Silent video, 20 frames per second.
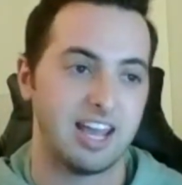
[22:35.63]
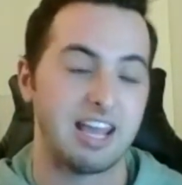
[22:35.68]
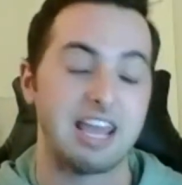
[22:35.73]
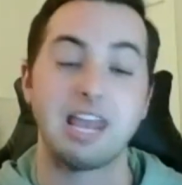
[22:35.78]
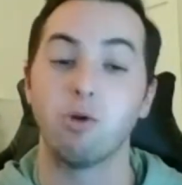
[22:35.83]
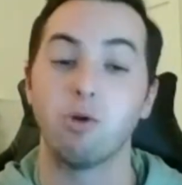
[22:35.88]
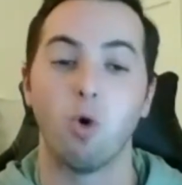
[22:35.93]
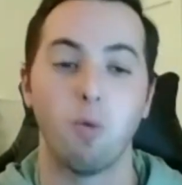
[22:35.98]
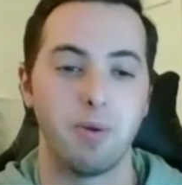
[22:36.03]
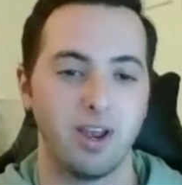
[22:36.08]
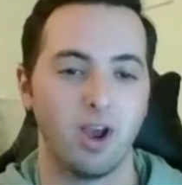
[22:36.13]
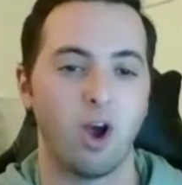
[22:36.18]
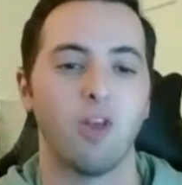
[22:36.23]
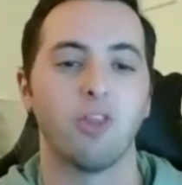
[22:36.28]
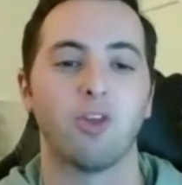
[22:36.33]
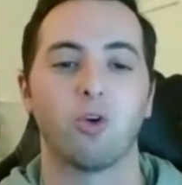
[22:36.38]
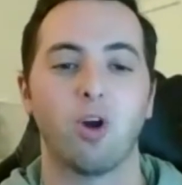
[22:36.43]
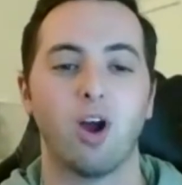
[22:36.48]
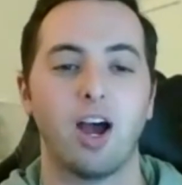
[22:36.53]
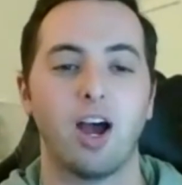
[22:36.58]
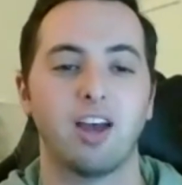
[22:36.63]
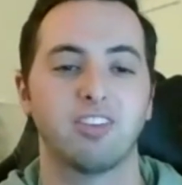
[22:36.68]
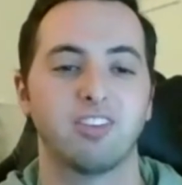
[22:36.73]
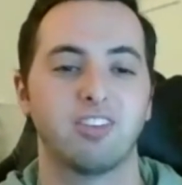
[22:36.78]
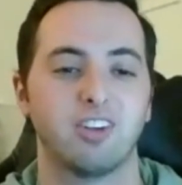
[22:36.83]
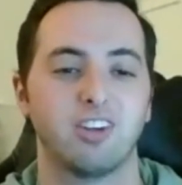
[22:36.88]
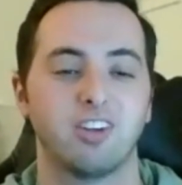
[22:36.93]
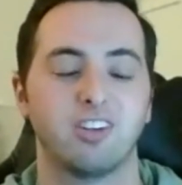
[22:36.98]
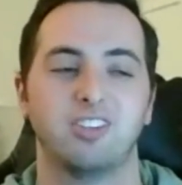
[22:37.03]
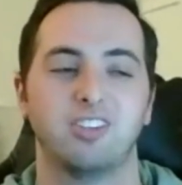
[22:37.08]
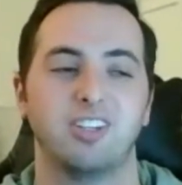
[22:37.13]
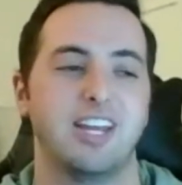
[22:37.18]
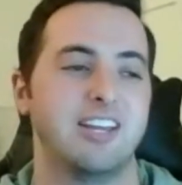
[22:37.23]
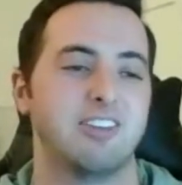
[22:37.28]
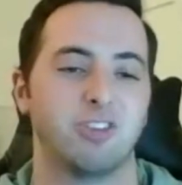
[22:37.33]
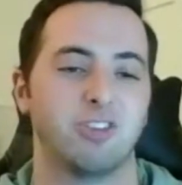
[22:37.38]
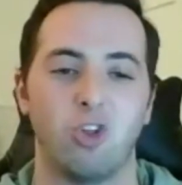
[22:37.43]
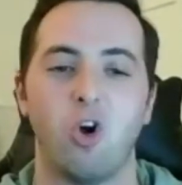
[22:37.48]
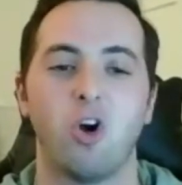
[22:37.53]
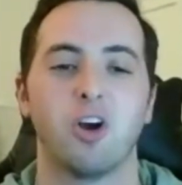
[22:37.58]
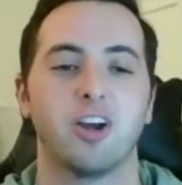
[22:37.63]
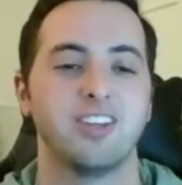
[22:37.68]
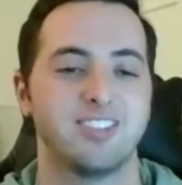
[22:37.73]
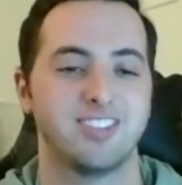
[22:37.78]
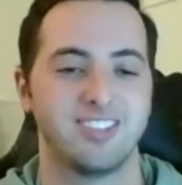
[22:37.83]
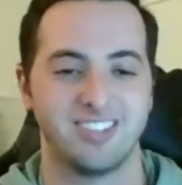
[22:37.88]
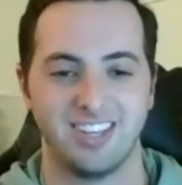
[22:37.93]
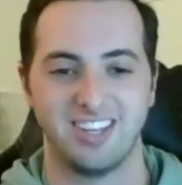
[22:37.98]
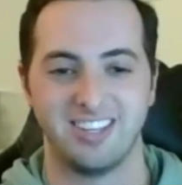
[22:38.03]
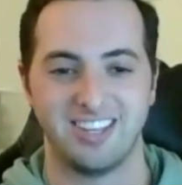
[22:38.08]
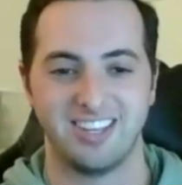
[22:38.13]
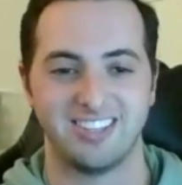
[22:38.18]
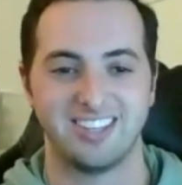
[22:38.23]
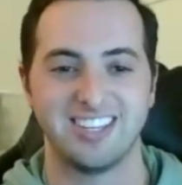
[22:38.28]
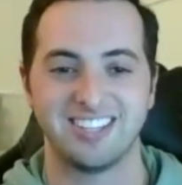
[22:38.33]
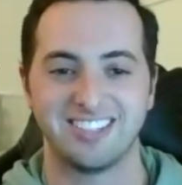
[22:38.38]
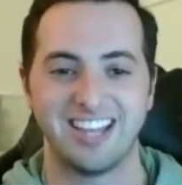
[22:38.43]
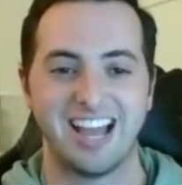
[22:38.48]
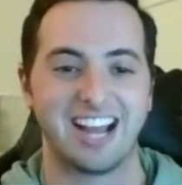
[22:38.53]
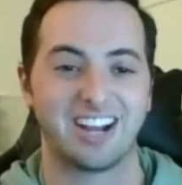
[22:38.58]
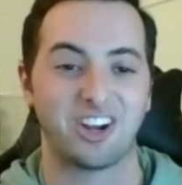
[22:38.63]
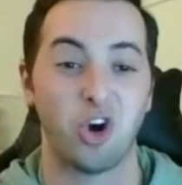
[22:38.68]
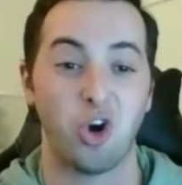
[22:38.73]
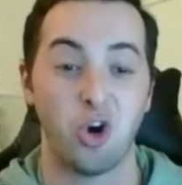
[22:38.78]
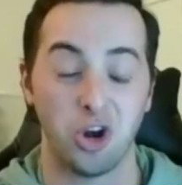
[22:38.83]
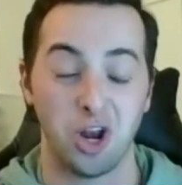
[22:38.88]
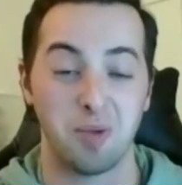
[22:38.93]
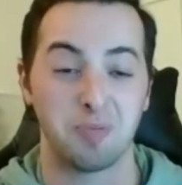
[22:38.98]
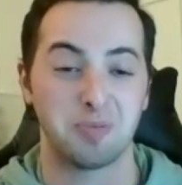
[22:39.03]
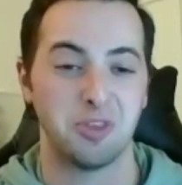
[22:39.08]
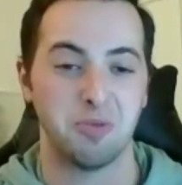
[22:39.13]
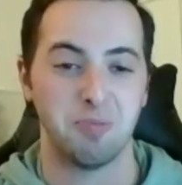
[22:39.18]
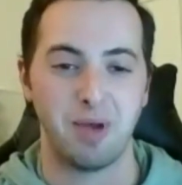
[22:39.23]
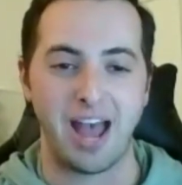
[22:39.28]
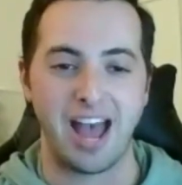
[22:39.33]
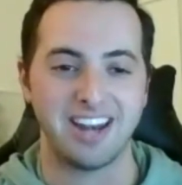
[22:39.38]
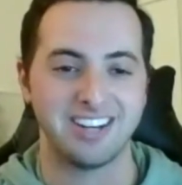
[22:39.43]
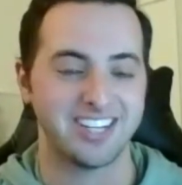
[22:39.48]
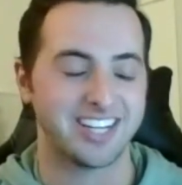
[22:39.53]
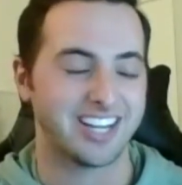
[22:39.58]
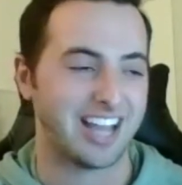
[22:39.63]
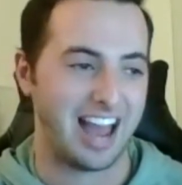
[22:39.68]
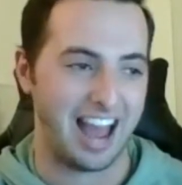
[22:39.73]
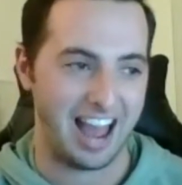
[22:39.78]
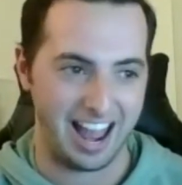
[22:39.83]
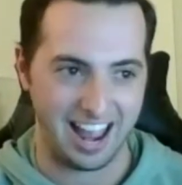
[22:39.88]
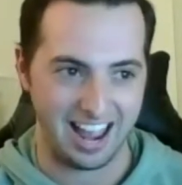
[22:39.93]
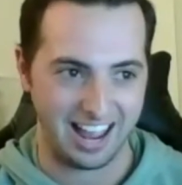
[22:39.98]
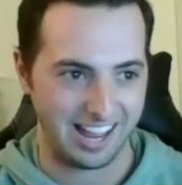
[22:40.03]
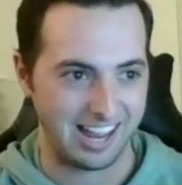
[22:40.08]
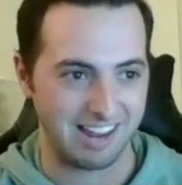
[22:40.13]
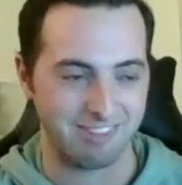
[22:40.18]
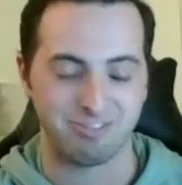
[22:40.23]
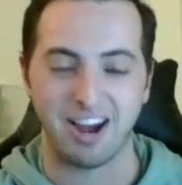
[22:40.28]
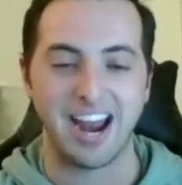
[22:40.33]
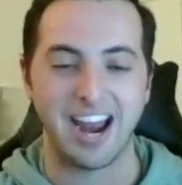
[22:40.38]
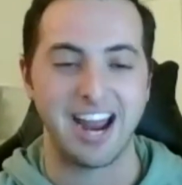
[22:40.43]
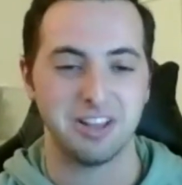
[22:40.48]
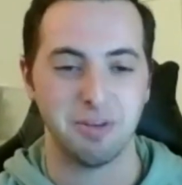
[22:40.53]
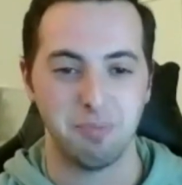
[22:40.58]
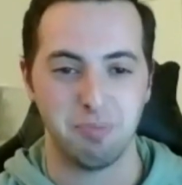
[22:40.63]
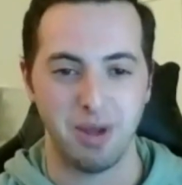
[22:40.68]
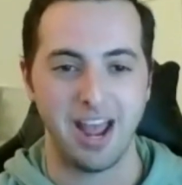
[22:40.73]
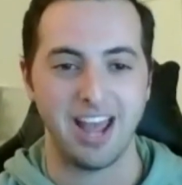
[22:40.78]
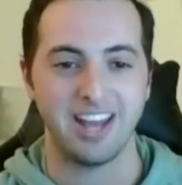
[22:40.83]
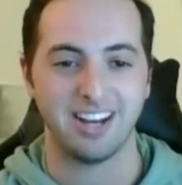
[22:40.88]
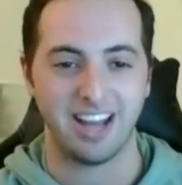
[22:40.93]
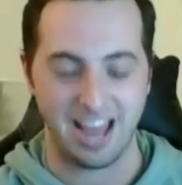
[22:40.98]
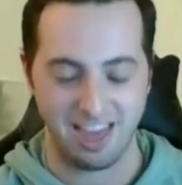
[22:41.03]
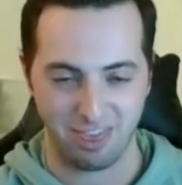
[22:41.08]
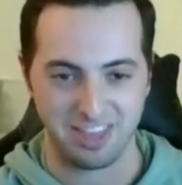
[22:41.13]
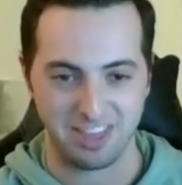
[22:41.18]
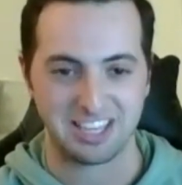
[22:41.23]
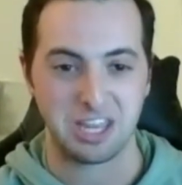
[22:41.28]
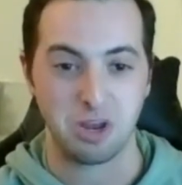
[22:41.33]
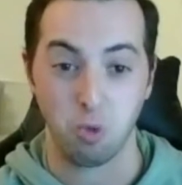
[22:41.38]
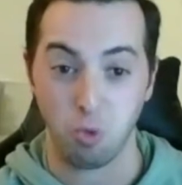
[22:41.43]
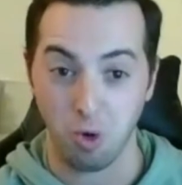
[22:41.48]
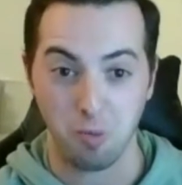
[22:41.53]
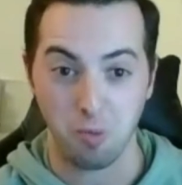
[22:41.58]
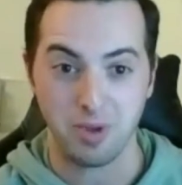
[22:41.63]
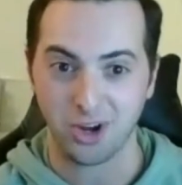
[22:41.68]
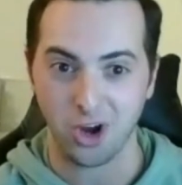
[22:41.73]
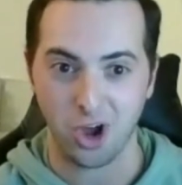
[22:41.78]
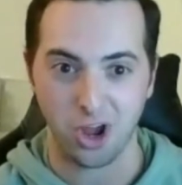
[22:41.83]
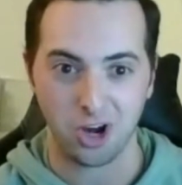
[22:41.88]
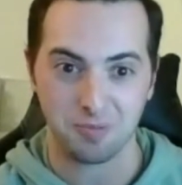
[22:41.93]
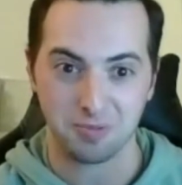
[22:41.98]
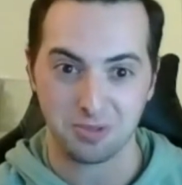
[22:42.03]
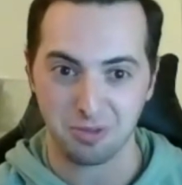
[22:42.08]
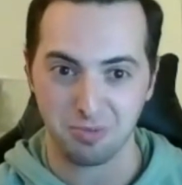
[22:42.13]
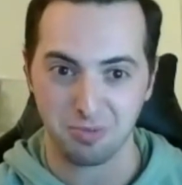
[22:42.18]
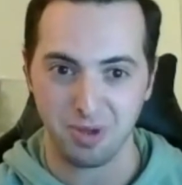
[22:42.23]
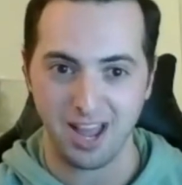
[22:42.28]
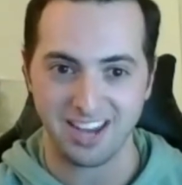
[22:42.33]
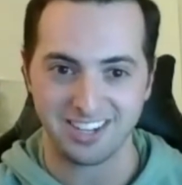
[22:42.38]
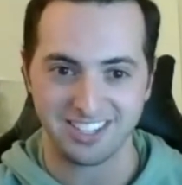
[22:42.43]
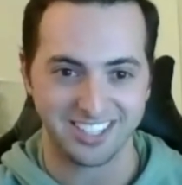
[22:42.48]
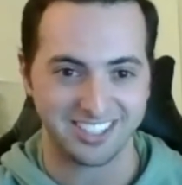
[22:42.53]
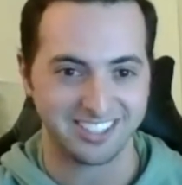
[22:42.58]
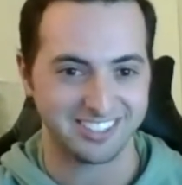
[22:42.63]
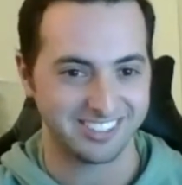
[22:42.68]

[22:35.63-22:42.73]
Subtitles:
He will be on the roster as long as he's not called up to the Magic. If I had to bet, I think he will be called up to the Magic.